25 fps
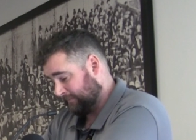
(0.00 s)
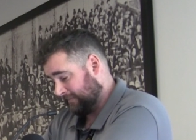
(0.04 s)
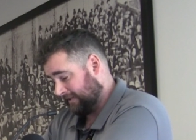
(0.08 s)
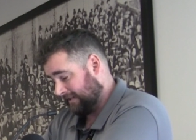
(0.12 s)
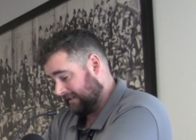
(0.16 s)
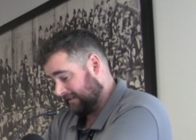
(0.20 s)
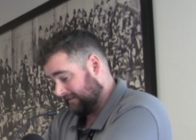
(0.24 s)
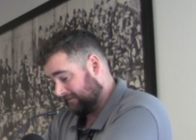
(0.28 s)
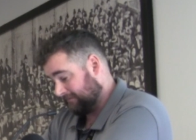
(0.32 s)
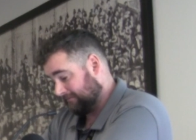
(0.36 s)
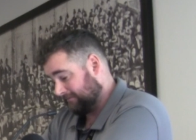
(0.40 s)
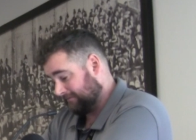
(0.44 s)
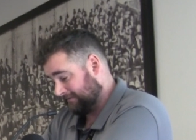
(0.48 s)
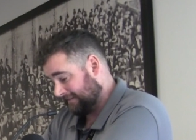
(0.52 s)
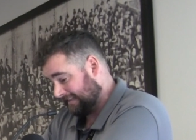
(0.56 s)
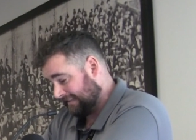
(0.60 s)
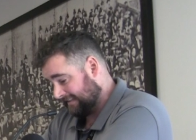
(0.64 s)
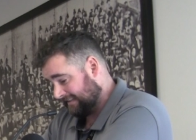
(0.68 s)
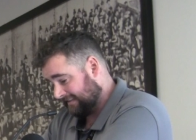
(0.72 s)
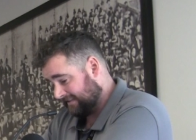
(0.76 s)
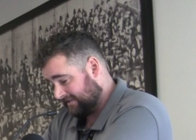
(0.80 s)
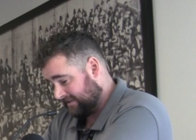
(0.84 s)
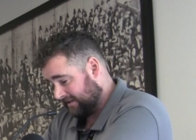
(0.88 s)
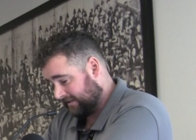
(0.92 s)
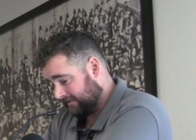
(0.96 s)
But
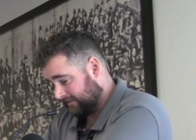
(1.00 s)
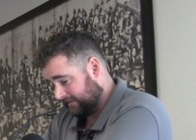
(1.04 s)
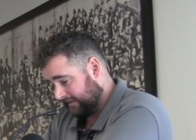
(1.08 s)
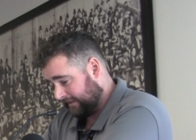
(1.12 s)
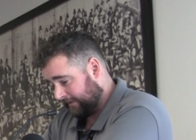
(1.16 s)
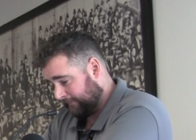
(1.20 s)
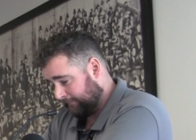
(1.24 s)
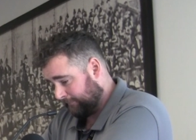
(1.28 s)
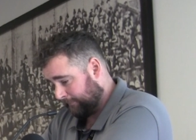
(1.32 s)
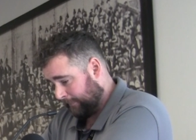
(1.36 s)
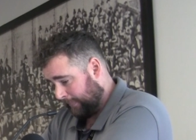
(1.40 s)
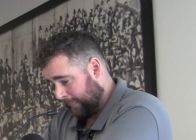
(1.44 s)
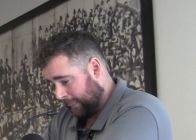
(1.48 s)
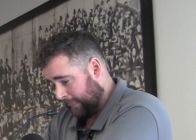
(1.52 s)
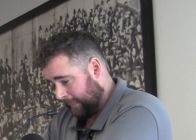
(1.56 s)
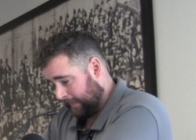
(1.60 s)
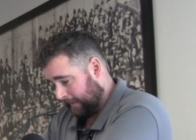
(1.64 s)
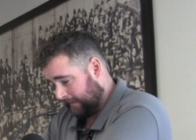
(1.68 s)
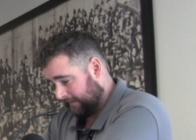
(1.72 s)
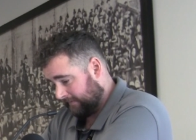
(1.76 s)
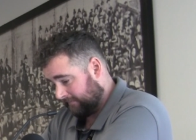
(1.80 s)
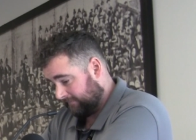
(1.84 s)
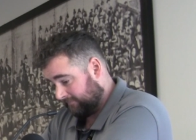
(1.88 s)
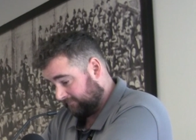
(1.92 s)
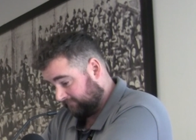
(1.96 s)
realistically,
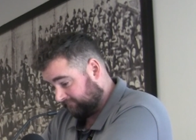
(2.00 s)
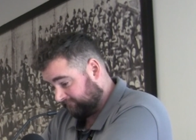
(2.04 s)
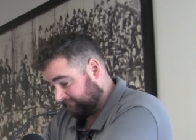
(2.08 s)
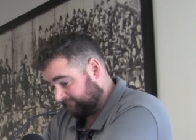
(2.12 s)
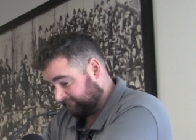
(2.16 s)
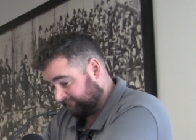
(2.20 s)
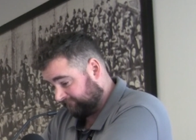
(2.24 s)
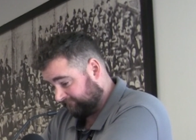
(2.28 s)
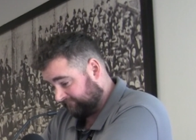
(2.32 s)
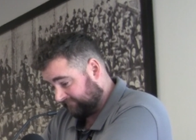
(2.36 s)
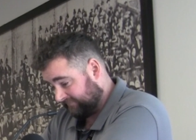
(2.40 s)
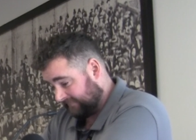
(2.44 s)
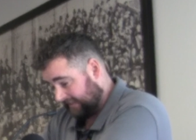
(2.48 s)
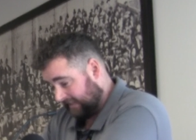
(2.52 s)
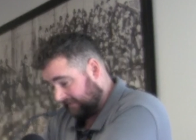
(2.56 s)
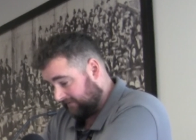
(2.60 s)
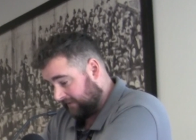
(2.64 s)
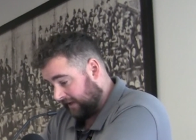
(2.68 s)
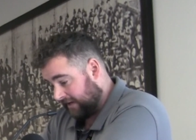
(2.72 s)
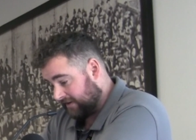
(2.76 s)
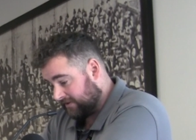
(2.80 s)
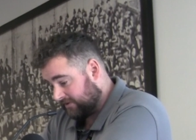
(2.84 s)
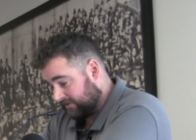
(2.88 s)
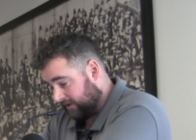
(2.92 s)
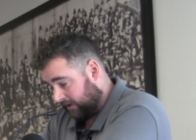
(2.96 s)
if
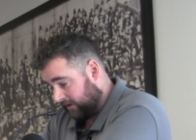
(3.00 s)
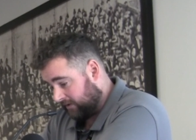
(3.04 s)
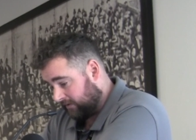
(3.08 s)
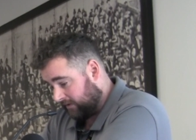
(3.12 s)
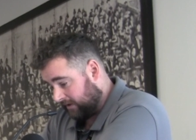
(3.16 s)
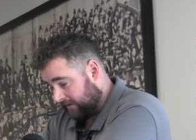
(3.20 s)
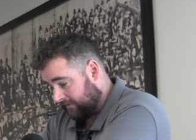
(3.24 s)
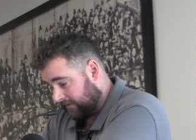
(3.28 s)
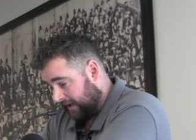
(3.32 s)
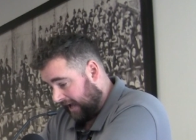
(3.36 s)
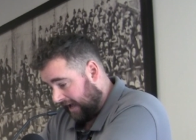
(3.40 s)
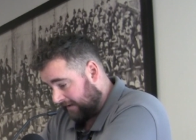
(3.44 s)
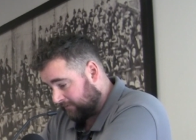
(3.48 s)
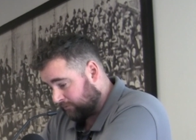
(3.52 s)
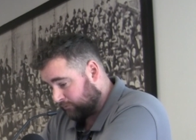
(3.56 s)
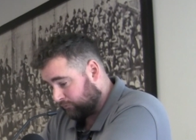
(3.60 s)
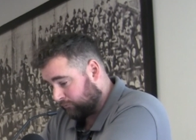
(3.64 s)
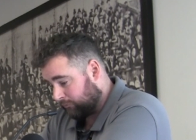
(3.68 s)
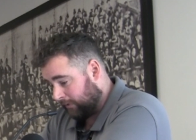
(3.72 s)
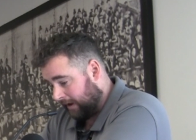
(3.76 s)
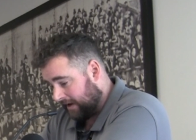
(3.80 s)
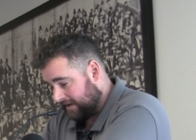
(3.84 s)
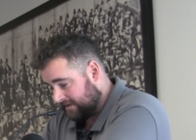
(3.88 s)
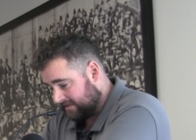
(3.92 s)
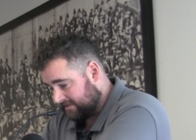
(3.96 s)
they don't, if you
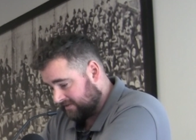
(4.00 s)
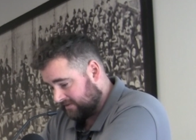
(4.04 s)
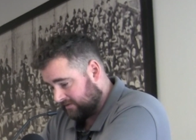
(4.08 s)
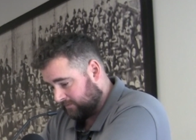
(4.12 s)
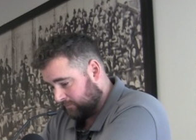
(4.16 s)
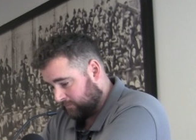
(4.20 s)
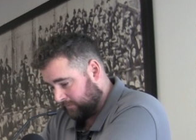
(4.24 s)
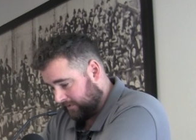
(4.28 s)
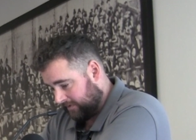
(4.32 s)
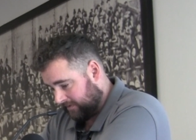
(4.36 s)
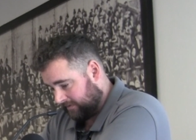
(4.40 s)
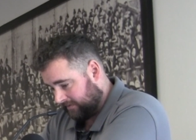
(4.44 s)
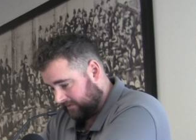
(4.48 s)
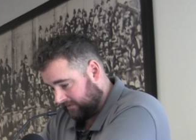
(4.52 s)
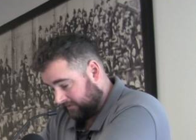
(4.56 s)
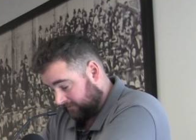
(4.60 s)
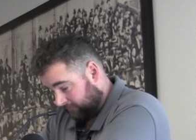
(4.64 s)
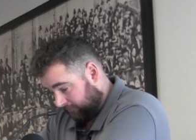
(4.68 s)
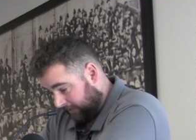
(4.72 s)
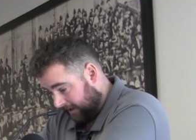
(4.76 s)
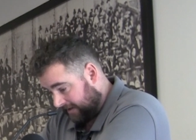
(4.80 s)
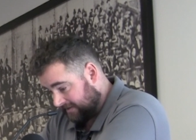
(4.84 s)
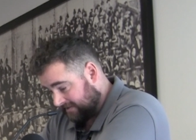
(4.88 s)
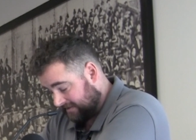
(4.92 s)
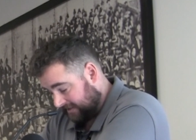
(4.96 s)
haven't raised them with
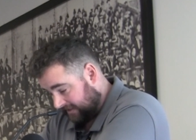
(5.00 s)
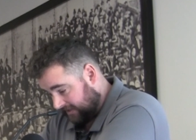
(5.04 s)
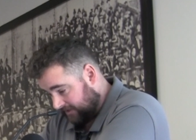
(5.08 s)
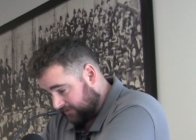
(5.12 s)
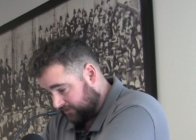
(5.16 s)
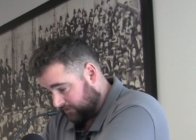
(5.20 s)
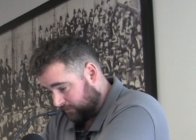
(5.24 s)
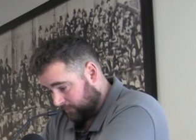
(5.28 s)
raised the